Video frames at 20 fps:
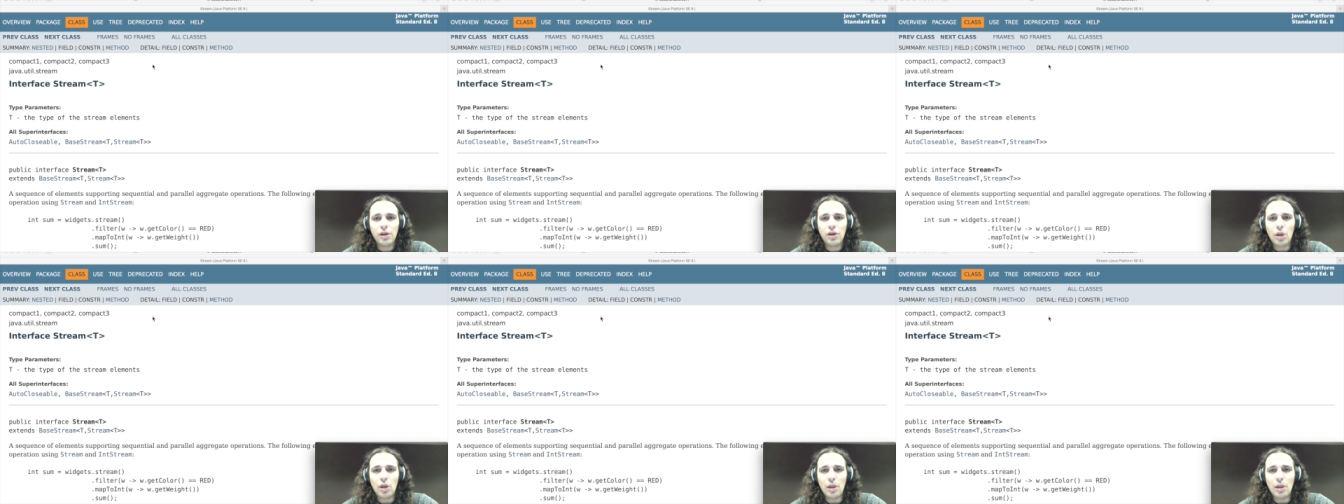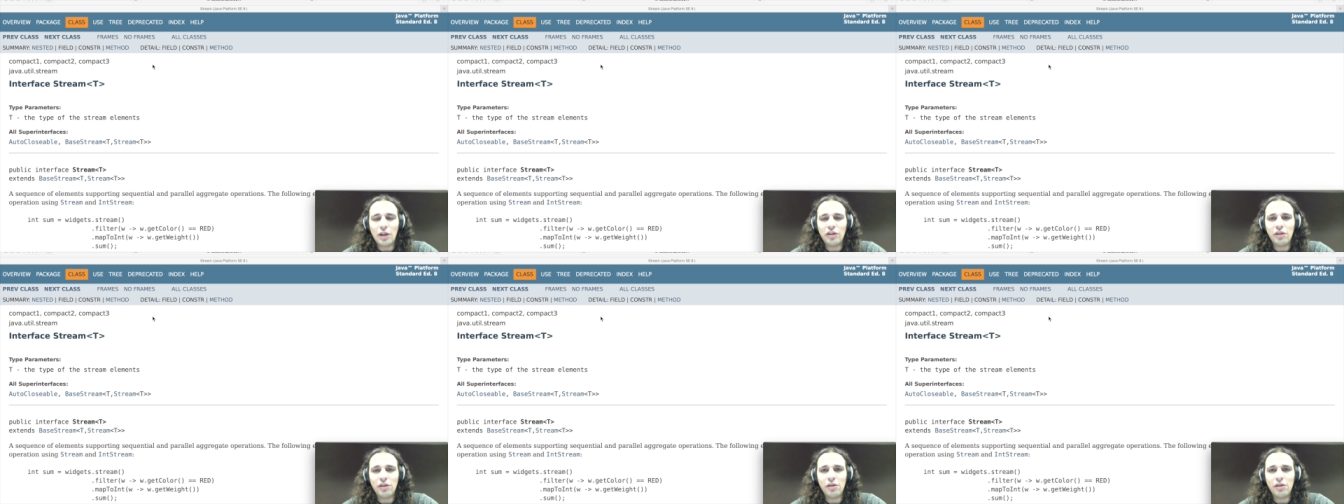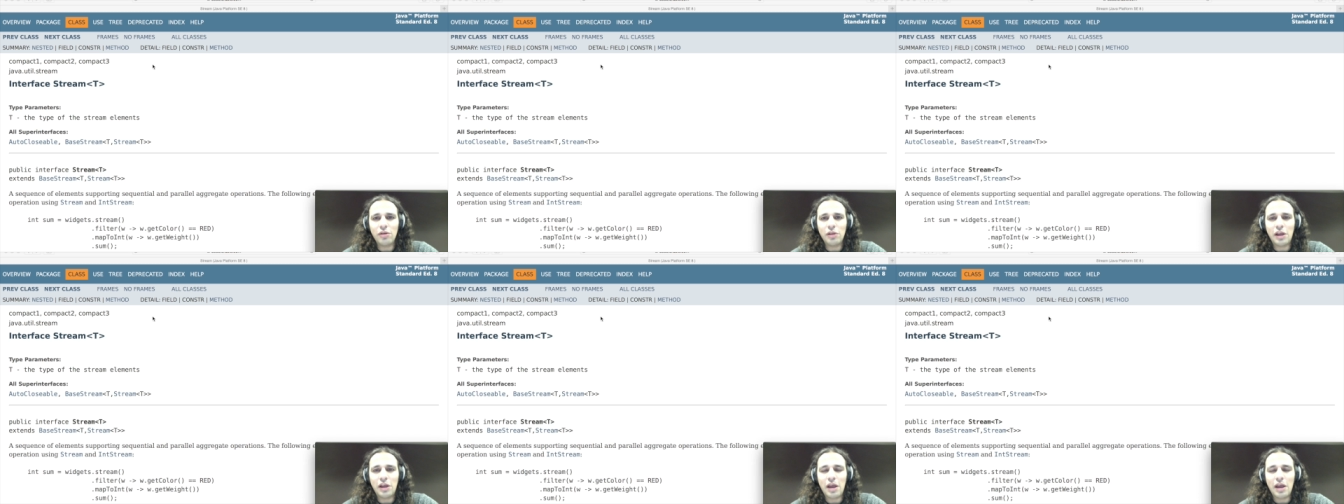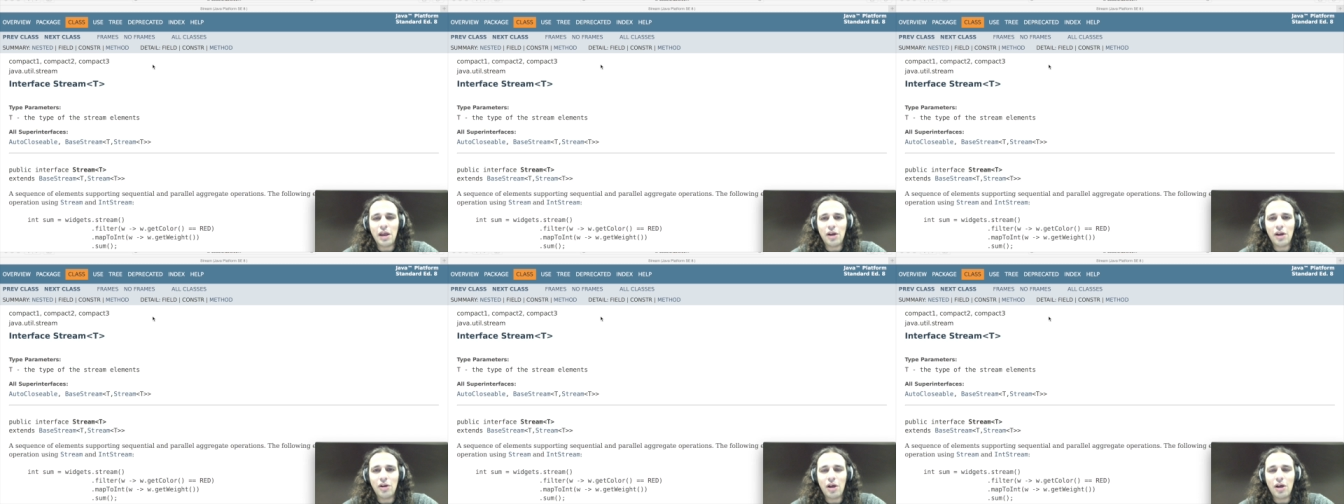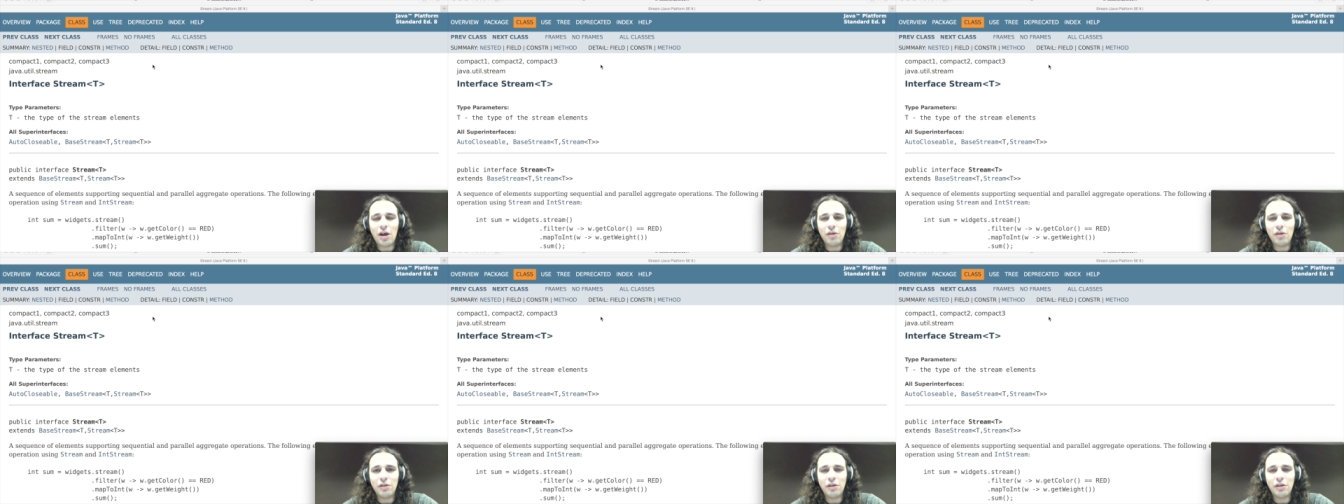Collections only care
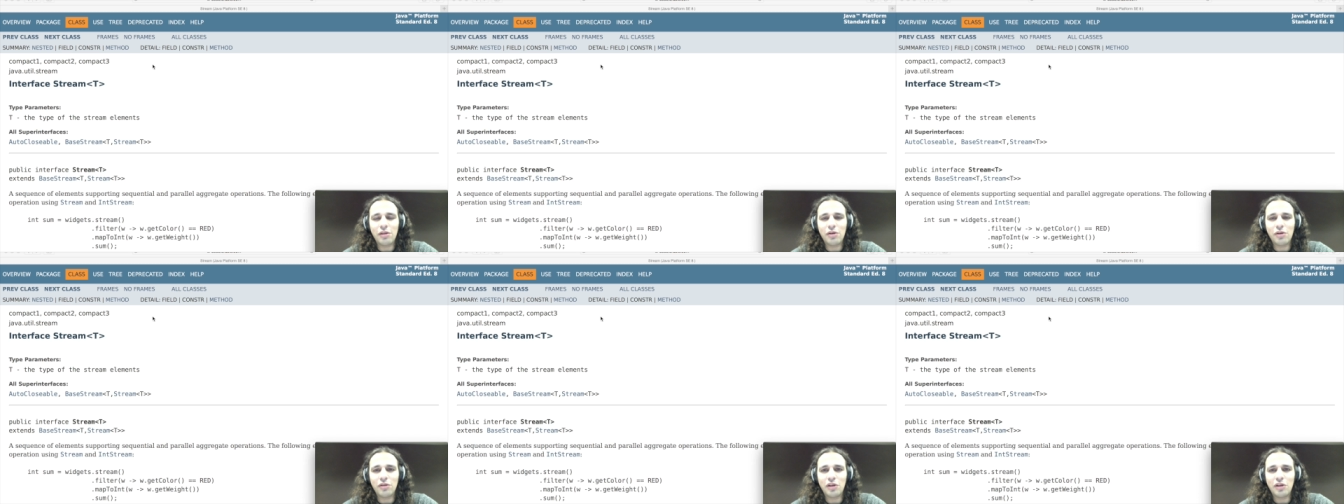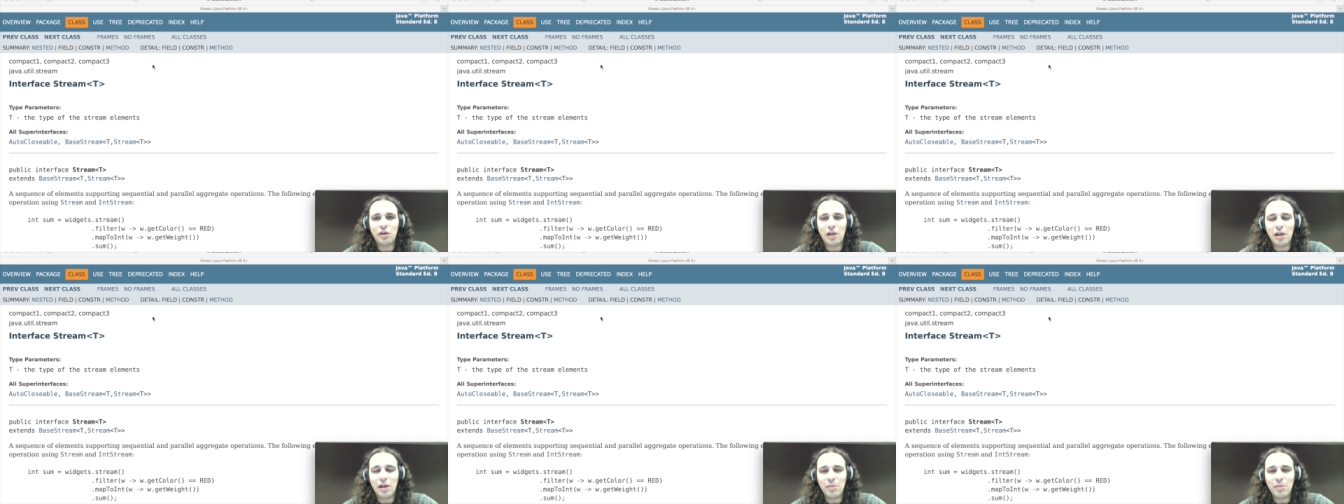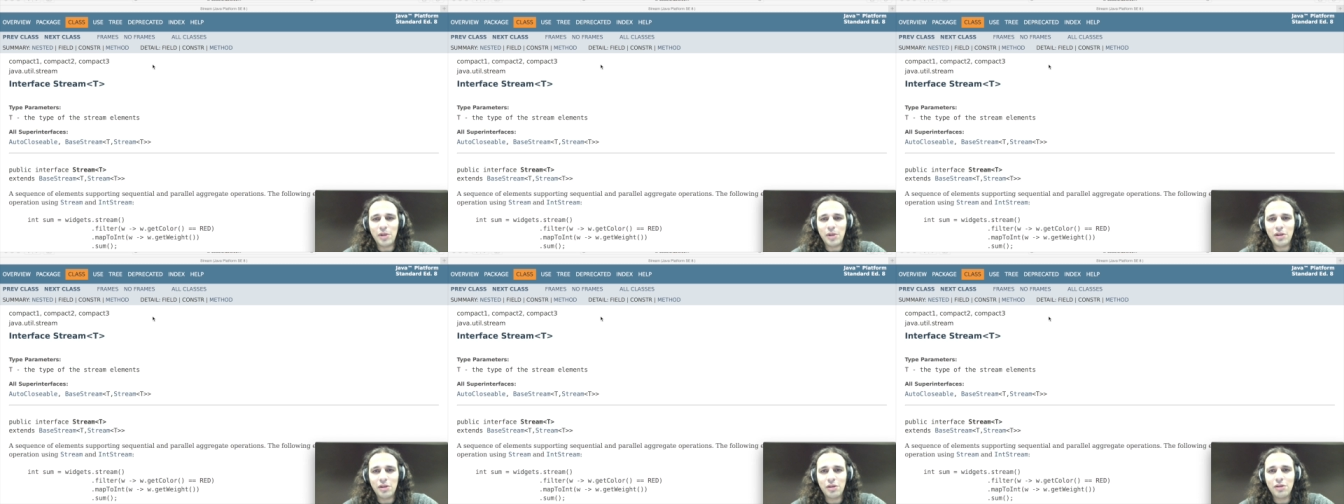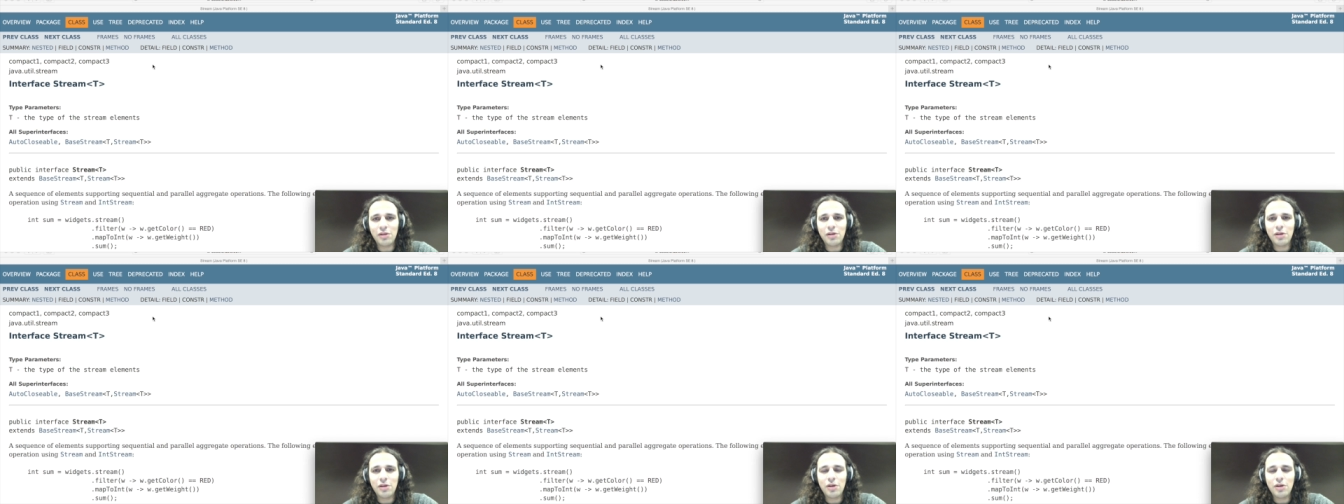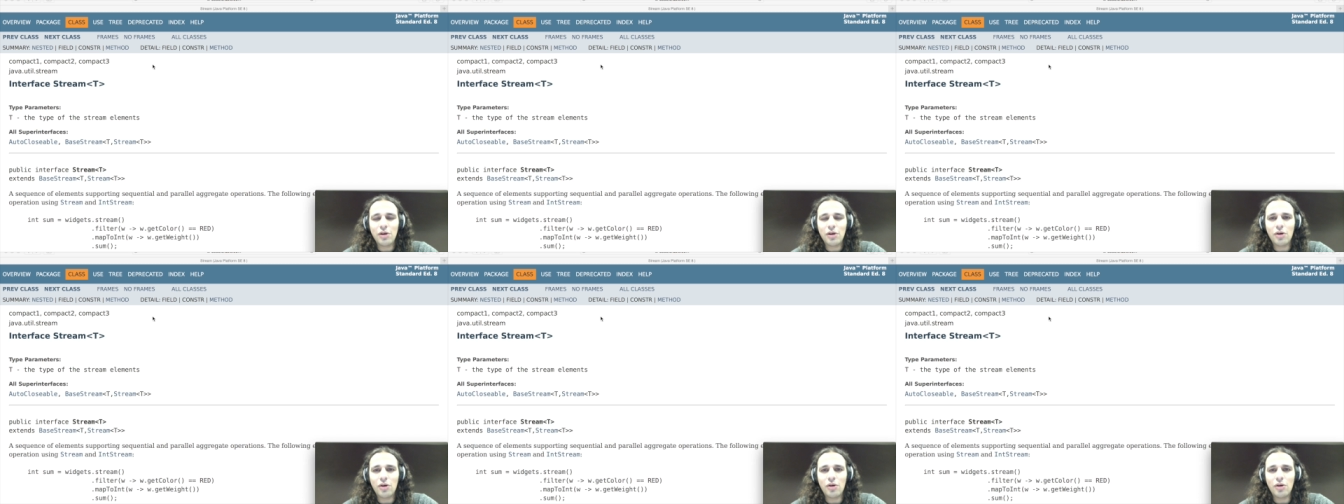how they store their elements
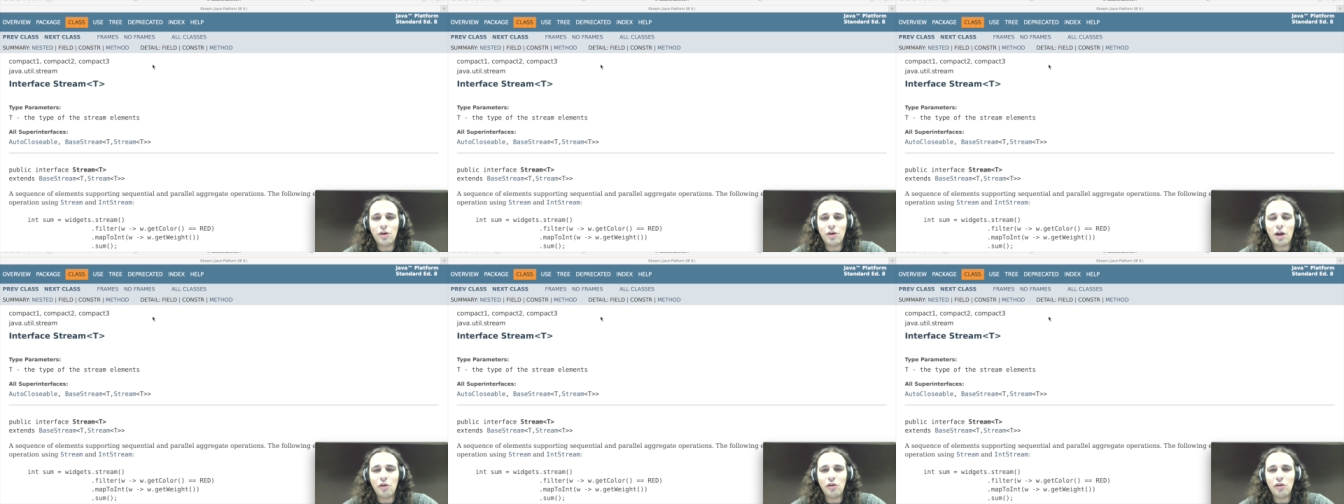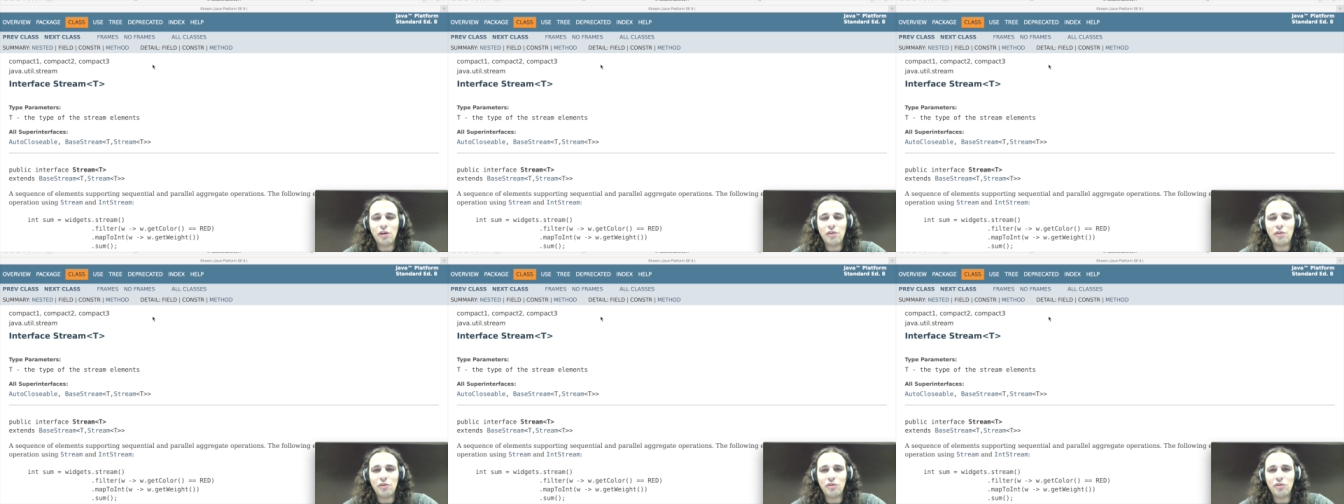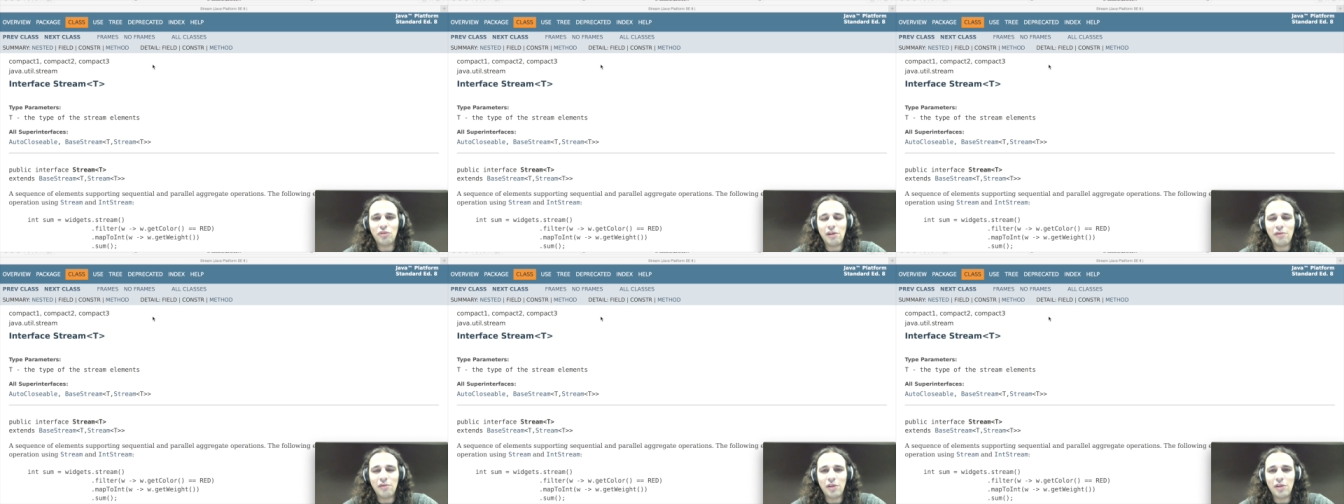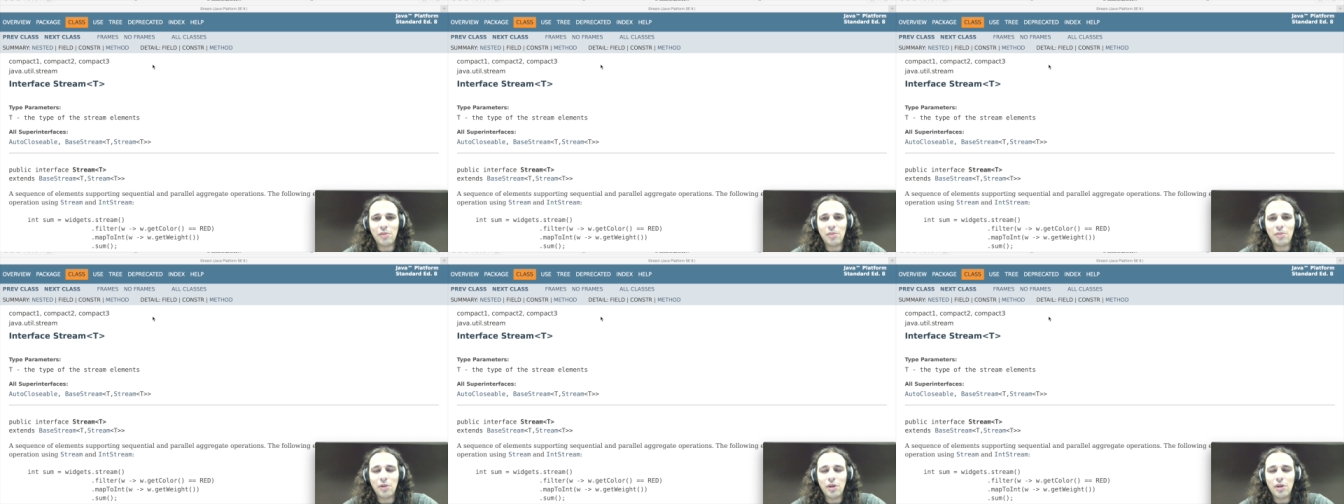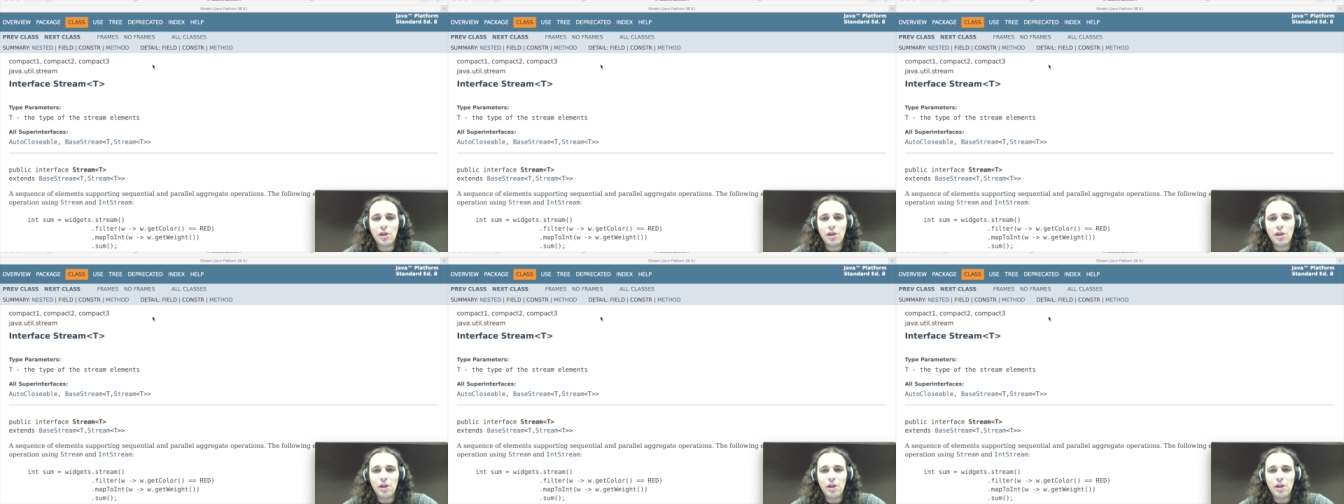or how you can retrieve them,